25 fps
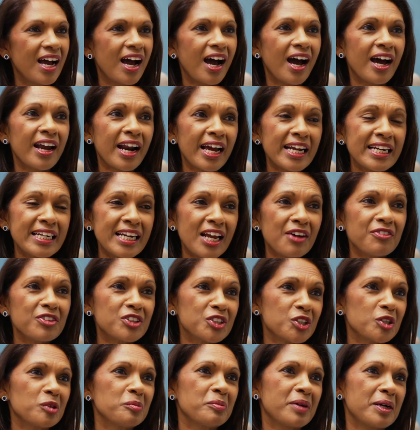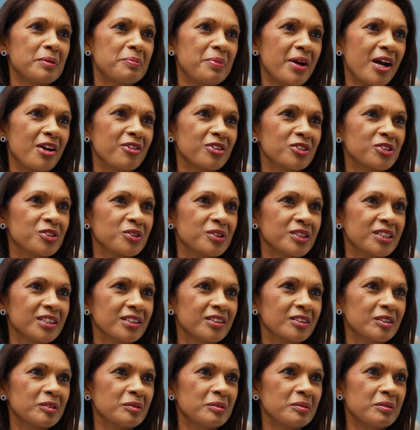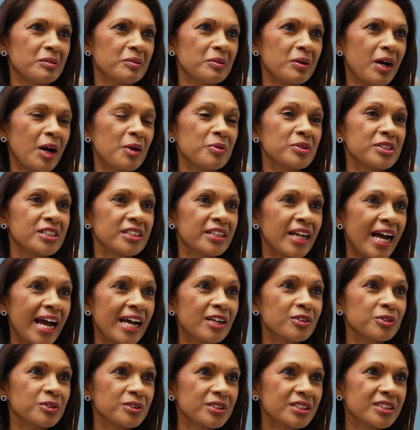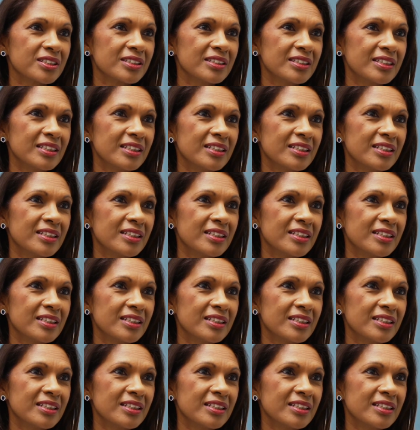And I never told my parents until I was an adult